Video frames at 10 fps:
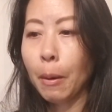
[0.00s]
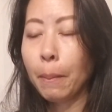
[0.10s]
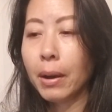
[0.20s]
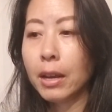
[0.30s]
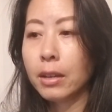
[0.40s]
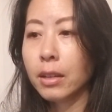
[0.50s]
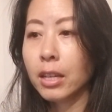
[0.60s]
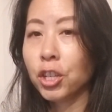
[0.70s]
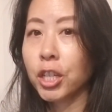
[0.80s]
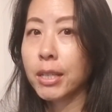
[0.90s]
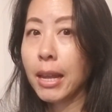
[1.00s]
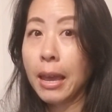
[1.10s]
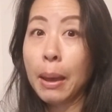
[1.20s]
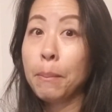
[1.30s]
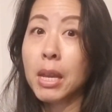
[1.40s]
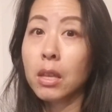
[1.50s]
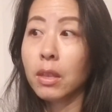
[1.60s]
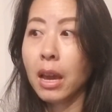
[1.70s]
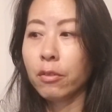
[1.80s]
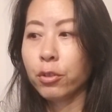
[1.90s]
but it just hit me in
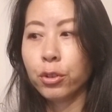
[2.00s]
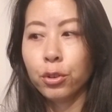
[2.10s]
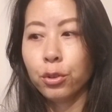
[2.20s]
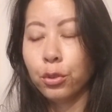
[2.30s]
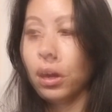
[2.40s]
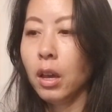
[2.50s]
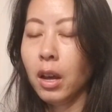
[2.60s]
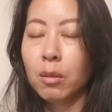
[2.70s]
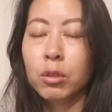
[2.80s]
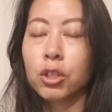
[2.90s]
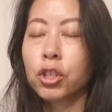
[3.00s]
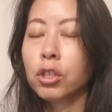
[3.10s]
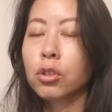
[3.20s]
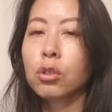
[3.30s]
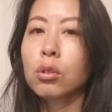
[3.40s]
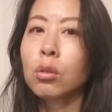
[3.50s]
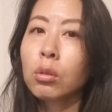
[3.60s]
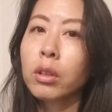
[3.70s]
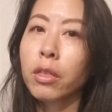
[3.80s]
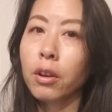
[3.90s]
the afternoon and I was just so
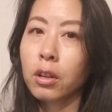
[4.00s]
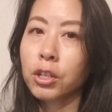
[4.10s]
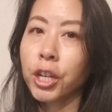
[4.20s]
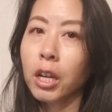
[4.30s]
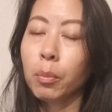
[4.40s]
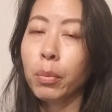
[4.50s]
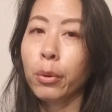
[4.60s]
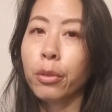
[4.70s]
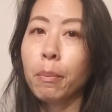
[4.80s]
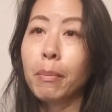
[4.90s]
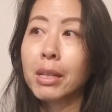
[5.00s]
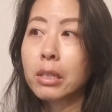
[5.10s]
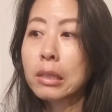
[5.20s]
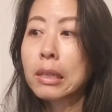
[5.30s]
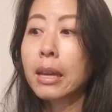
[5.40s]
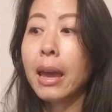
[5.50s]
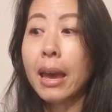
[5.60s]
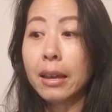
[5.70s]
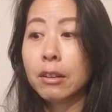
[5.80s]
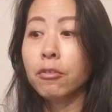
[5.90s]
lethargic, both mentally
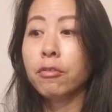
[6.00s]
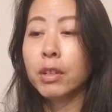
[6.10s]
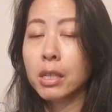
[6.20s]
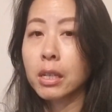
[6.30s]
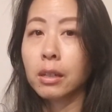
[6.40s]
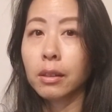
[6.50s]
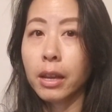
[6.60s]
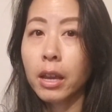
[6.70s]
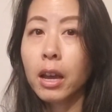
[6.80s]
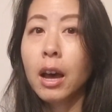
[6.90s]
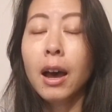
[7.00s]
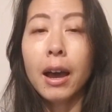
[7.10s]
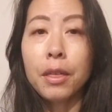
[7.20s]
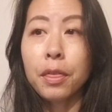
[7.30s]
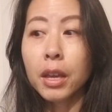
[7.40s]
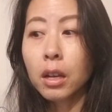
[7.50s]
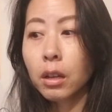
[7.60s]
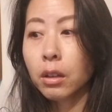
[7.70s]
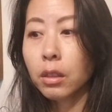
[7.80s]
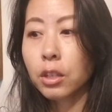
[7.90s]
and physically. I
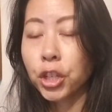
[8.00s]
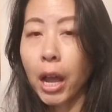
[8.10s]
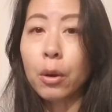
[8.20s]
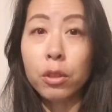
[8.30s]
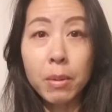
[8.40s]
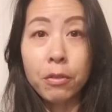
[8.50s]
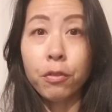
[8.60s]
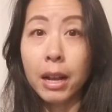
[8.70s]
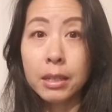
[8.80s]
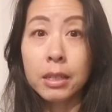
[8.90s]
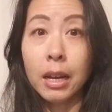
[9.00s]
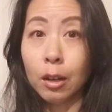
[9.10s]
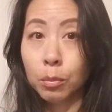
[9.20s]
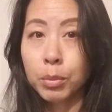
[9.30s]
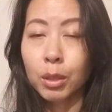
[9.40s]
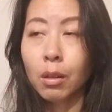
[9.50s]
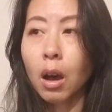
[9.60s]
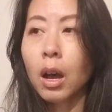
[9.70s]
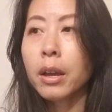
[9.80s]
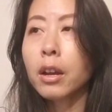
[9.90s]
think the chat with my friend helped a
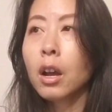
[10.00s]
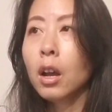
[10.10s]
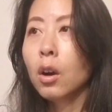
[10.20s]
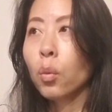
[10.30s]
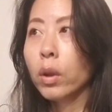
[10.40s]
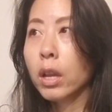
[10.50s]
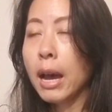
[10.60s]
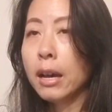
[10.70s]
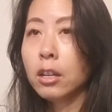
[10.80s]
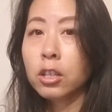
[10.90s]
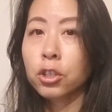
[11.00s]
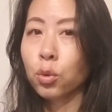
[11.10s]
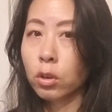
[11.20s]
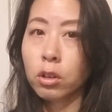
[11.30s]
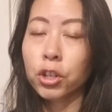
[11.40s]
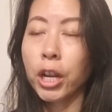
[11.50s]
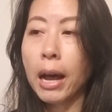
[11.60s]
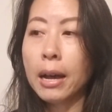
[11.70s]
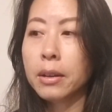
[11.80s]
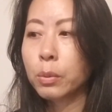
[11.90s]
lot. We had a shorter
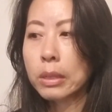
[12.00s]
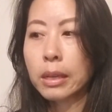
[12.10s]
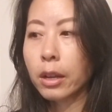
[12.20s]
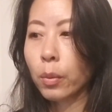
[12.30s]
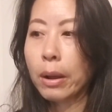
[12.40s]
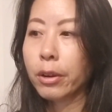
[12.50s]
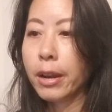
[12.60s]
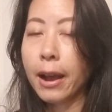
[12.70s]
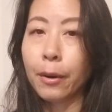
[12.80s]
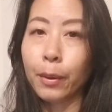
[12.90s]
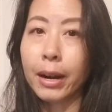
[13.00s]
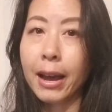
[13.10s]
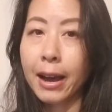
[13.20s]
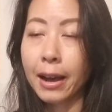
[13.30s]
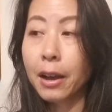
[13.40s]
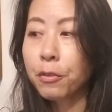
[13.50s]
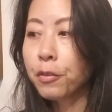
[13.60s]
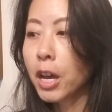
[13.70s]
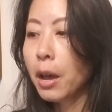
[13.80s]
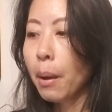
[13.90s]
chat. It was like around an hour and a half.
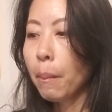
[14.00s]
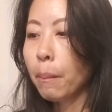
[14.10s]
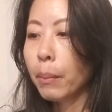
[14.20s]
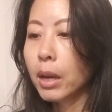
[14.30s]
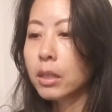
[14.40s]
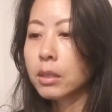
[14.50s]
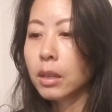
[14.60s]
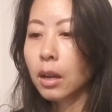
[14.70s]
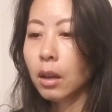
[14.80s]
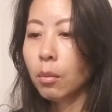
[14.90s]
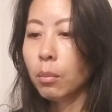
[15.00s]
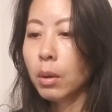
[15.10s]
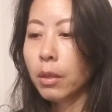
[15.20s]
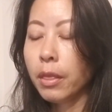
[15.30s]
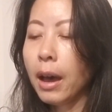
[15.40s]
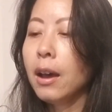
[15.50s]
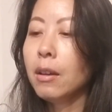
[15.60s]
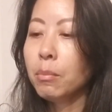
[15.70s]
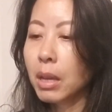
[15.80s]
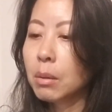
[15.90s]
But
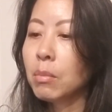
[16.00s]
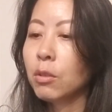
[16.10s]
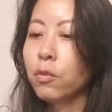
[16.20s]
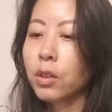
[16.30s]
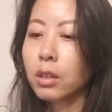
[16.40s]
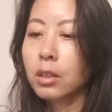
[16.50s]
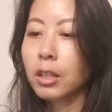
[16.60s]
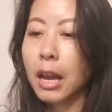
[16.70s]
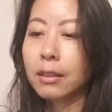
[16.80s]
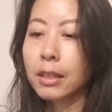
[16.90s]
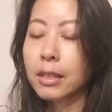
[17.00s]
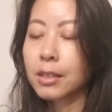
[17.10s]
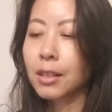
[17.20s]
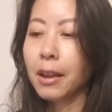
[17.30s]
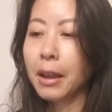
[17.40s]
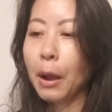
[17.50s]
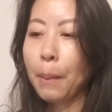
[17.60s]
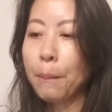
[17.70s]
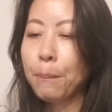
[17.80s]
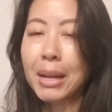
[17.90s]
that made me feel at least like
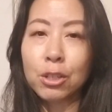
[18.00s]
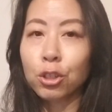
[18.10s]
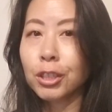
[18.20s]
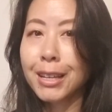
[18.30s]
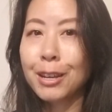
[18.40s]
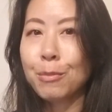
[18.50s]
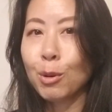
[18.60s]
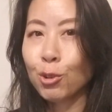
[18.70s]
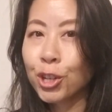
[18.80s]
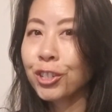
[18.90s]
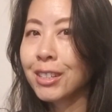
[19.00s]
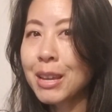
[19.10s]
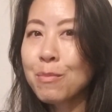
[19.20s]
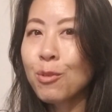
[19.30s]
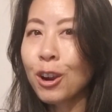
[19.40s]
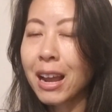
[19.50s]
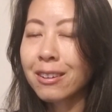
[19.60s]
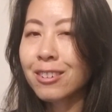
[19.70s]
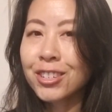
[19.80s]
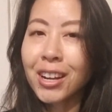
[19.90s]
mentally and emotionally more
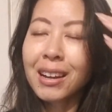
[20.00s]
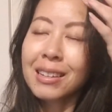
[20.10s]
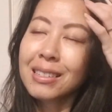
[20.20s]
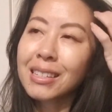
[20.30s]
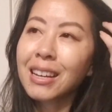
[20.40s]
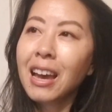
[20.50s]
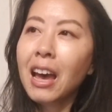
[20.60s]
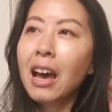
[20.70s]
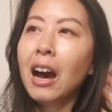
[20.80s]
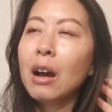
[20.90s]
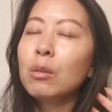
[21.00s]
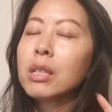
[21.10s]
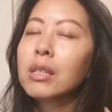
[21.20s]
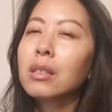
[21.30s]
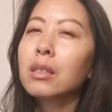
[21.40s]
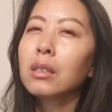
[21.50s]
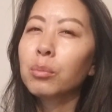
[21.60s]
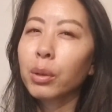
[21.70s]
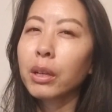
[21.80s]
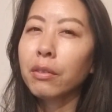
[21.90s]
energized. I was still
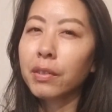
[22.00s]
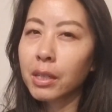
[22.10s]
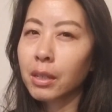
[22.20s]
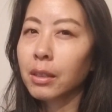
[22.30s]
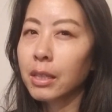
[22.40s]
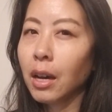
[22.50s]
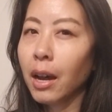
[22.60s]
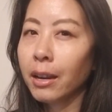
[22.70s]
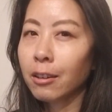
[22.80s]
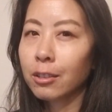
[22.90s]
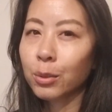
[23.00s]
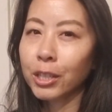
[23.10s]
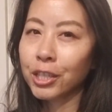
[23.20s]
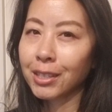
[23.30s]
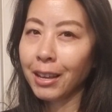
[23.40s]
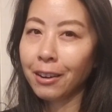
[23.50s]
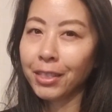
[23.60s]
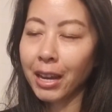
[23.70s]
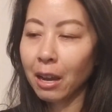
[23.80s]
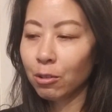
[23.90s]
pretty physically tired, so I just lay on
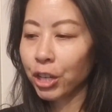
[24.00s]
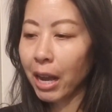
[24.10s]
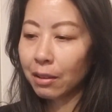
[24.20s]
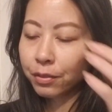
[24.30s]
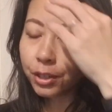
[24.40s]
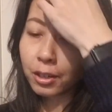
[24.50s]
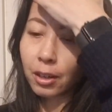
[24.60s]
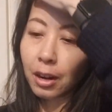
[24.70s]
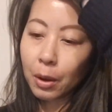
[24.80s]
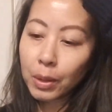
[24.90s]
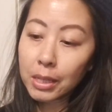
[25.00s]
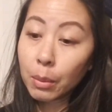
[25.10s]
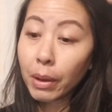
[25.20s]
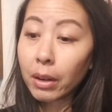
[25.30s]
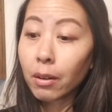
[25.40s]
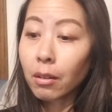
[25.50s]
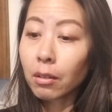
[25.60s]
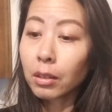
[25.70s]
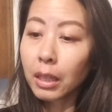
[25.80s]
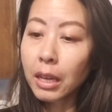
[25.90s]
the couch after. I went to bed
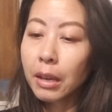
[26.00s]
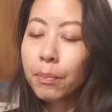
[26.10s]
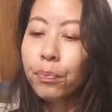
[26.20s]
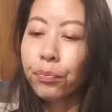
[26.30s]
early.